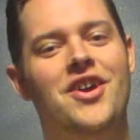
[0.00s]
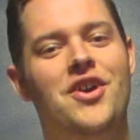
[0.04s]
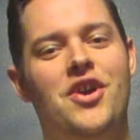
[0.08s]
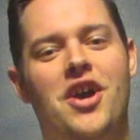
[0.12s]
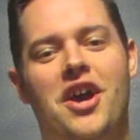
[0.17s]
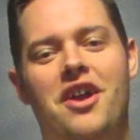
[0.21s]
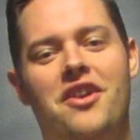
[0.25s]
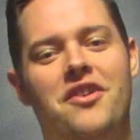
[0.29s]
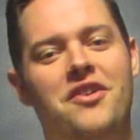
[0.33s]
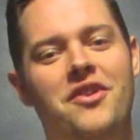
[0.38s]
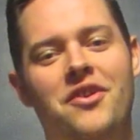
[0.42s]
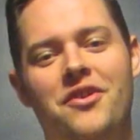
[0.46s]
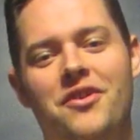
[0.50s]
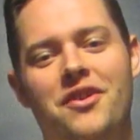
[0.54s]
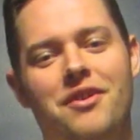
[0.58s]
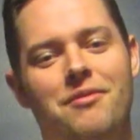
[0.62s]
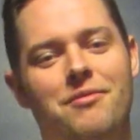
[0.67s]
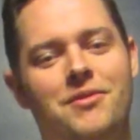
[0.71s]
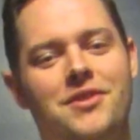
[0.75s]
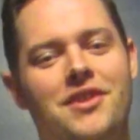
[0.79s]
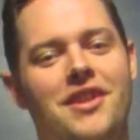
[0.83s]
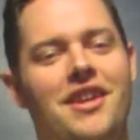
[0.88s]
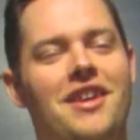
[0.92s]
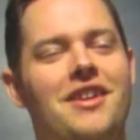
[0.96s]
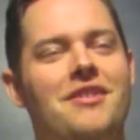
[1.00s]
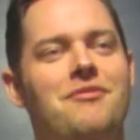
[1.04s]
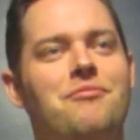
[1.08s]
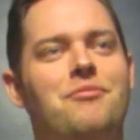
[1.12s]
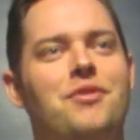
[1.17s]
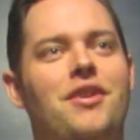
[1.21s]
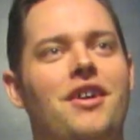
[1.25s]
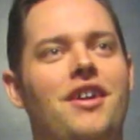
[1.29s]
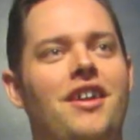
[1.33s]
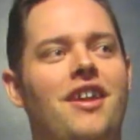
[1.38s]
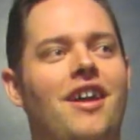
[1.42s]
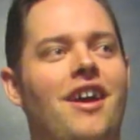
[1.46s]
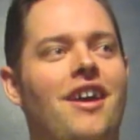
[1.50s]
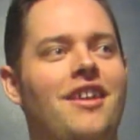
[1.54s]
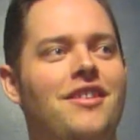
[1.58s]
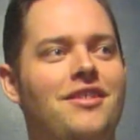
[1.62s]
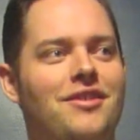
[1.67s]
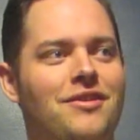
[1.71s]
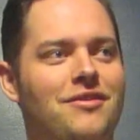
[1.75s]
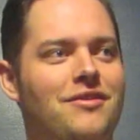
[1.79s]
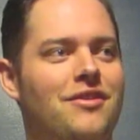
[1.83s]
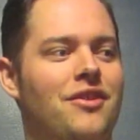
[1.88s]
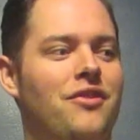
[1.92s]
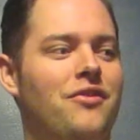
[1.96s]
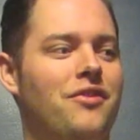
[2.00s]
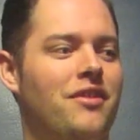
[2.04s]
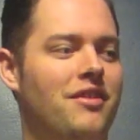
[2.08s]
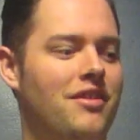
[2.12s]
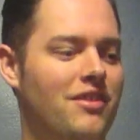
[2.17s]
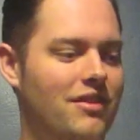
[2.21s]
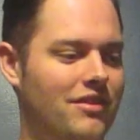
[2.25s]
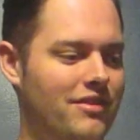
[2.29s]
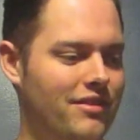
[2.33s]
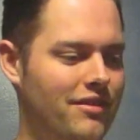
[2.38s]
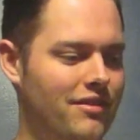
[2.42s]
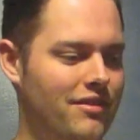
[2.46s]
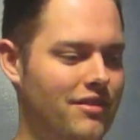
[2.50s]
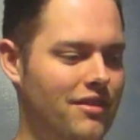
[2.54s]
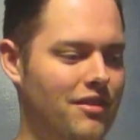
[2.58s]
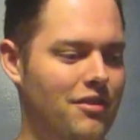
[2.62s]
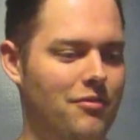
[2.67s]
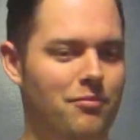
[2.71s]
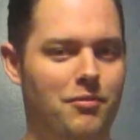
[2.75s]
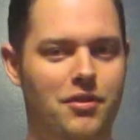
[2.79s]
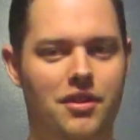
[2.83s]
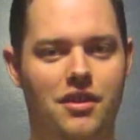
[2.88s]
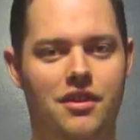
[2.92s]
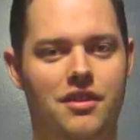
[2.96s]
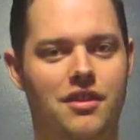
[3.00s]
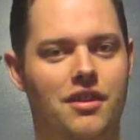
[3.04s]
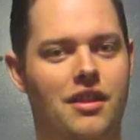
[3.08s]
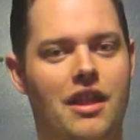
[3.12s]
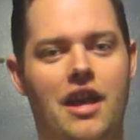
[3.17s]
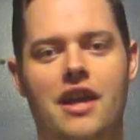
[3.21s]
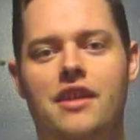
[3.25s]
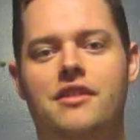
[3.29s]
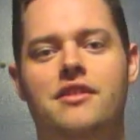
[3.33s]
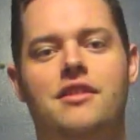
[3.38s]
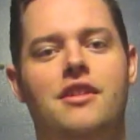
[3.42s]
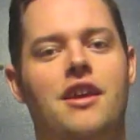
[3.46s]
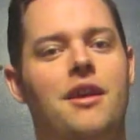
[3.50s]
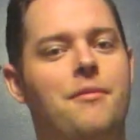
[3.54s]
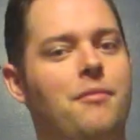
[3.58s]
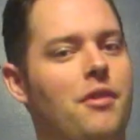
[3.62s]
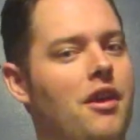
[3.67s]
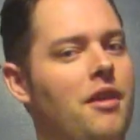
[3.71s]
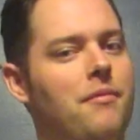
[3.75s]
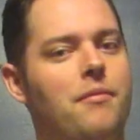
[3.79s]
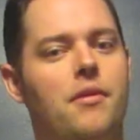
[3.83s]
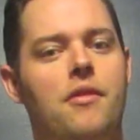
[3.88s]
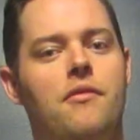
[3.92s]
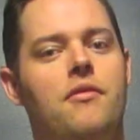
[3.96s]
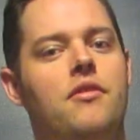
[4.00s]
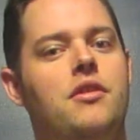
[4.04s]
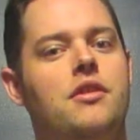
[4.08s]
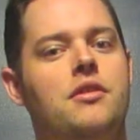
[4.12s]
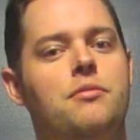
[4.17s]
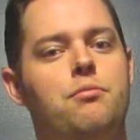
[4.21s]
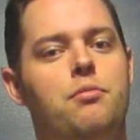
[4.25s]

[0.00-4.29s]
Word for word: I don't know what I'm saying, but I do know that this is going to be the last time I am ever this